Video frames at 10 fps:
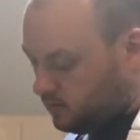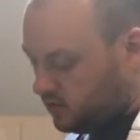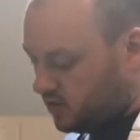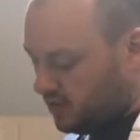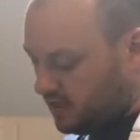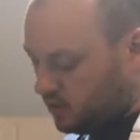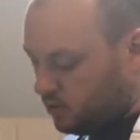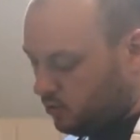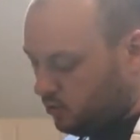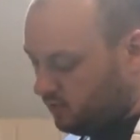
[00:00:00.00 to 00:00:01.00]
Just going to let it
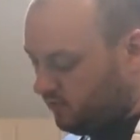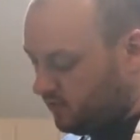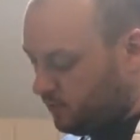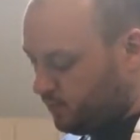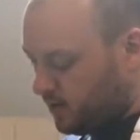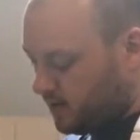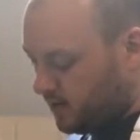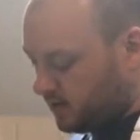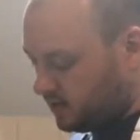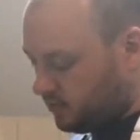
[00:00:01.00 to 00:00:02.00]
cool for a
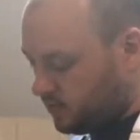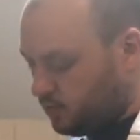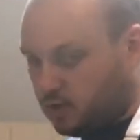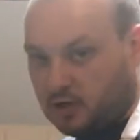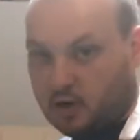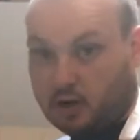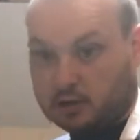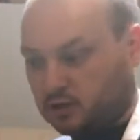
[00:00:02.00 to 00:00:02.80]
bit because I don't want to pour hot